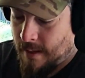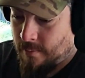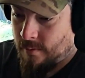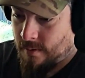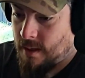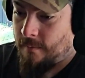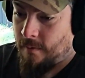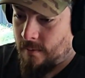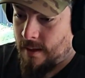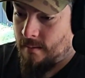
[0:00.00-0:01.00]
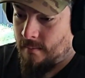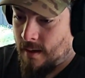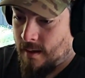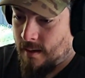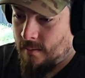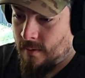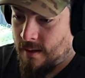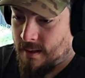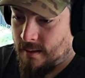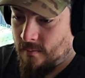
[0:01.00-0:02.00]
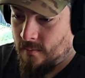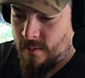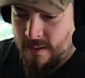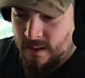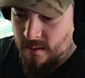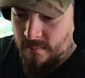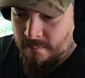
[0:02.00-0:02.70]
people who suffer with what's it called?